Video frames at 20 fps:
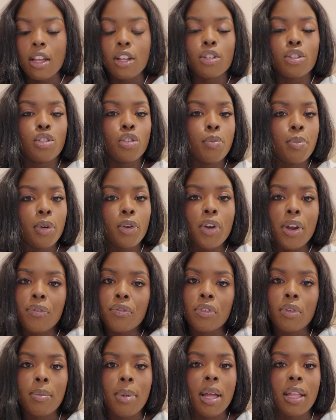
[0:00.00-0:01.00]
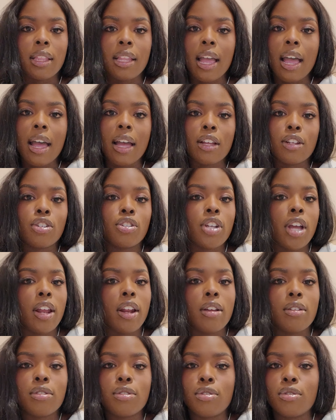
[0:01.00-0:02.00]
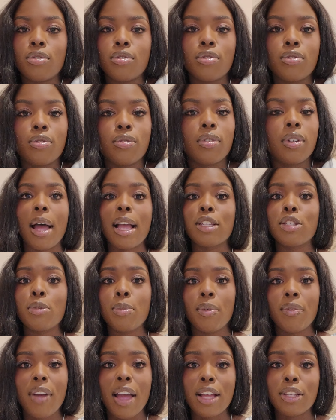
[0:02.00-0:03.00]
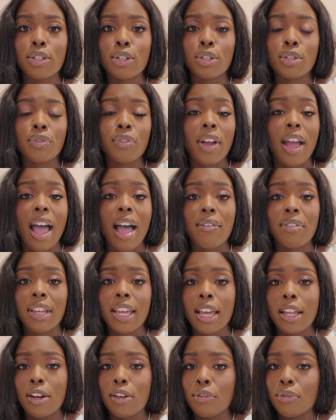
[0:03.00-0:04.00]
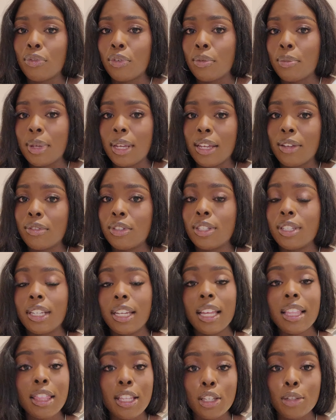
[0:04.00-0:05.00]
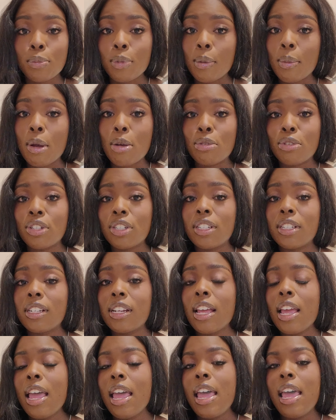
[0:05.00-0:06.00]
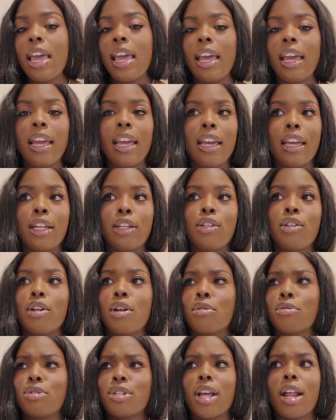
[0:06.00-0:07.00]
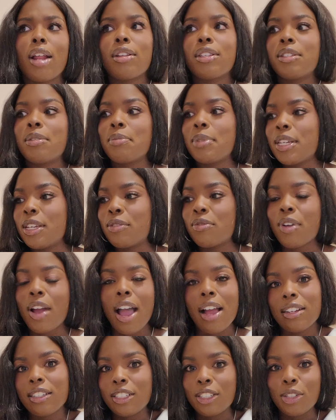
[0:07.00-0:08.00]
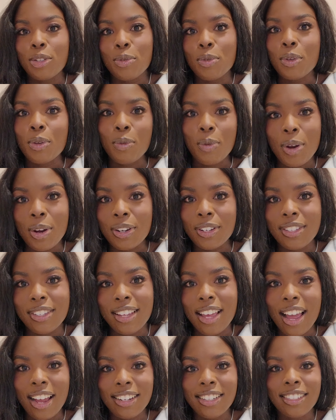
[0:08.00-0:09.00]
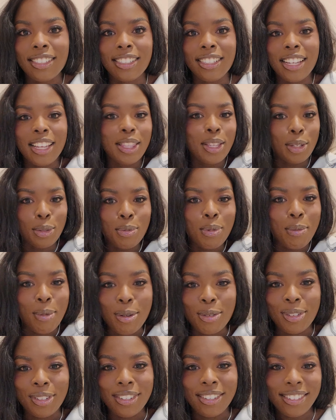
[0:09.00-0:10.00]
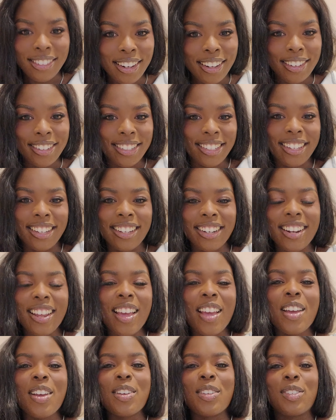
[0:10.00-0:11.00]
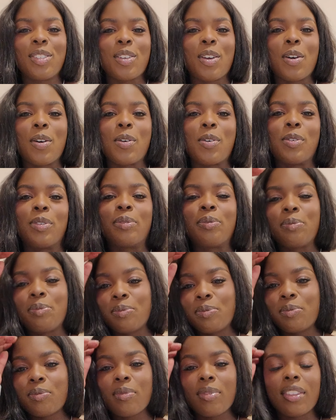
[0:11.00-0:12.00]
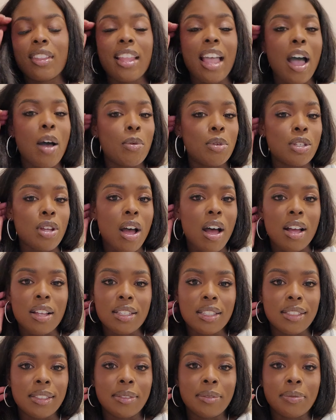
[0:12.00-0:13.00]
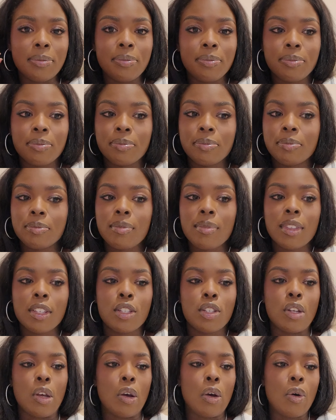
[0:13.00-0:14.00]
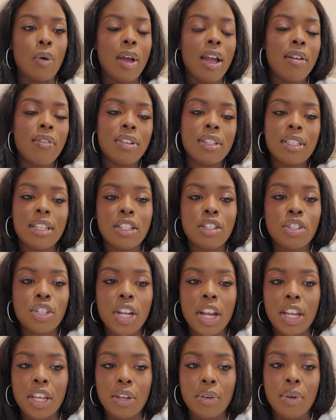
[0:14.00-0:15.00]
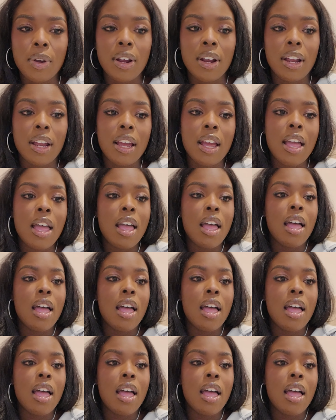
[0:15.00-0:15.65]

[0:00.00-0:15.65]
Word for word: super grateful about that. Shout out to my supervisors for advocating for me to get this promotion. And, you know, shout out to me for actually doing the work to actually get this promotion. You know what I'm saying? So that was awesome. So ever since January,